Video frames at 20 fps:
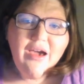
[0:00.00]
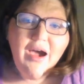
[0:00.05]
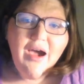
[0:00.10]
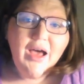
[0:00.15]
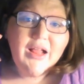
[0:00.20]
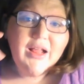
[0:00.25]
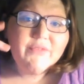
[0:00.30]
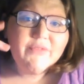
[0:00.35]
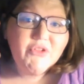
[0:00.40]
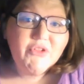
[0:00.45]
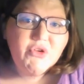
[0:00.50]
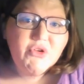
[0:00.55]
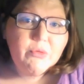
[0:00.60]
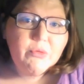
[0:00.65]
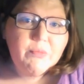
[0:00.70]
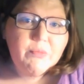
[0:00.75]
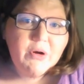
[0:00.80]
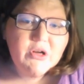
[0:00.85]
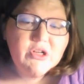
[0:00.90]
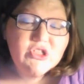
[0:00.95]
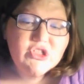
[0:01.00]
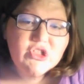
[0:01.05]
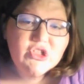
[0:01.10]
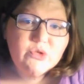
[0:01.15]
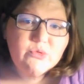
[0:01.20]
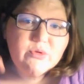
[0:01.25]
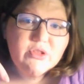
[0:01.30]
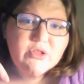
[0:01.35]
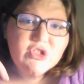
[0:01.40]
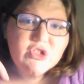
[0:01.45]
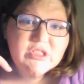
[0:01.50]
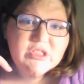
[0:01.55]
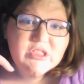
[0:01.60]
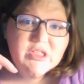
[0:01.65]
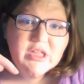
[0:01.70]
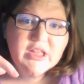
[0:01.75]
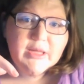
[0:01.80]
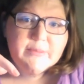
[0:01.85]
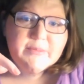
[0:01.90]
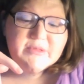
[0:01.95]
I'll have to do a part 2 with just
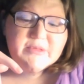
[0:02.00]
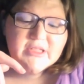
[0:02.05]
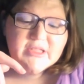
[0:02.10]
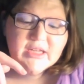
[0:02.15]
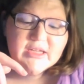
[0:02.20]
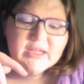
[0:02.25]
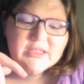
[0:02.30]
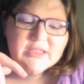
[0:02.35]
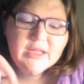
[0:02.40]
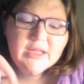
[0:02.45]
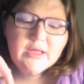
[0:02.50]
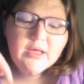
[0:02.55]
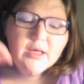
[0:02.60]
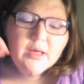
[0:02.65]
the lipsticks.